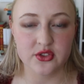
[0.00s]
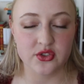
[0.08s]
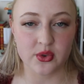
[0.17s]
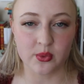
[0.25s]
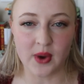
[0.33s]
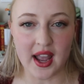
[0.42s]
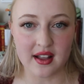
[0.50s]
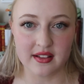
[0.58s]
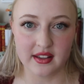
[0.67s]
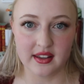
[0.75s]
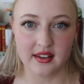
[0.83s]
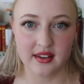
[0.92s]

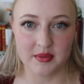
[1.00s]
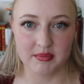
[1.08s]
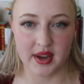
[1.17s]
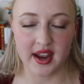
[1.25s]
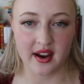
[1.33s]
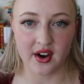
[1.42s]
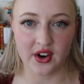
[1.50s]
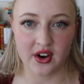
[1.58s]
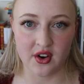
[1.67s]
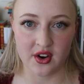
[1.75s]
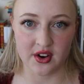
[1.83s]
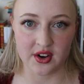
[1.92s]
directly compare
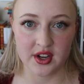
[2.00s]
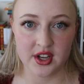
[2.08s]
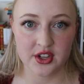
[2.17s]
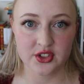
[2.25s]
her